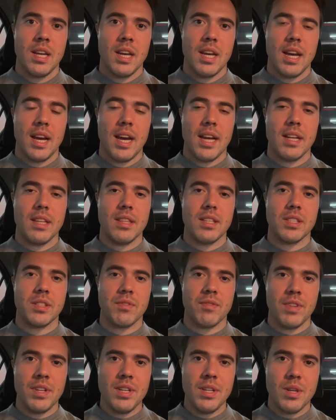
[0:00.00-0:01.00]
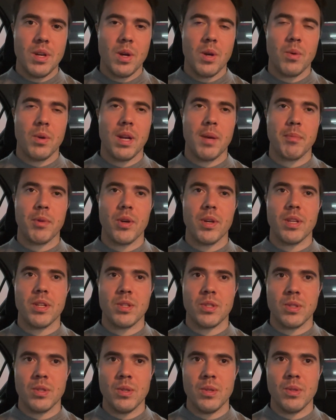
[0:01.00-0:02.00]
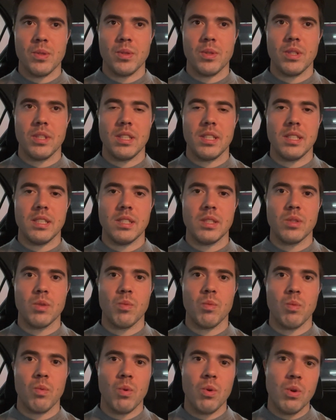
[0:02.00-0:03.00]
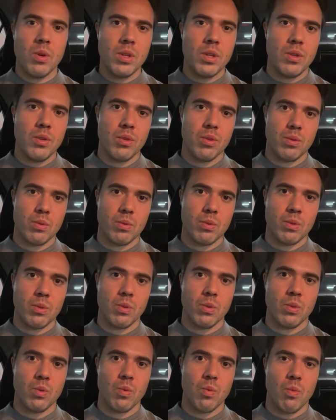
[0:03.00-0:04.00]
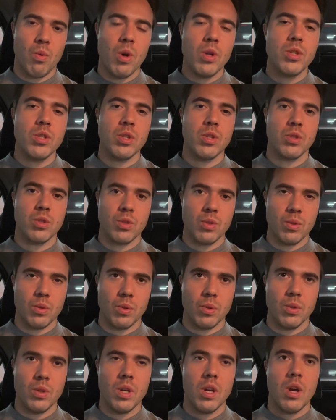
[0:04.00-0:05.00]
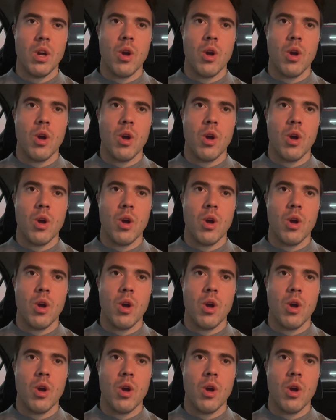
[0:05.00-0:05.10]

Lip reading: And in this video, what I'm going to do is walk you through what to do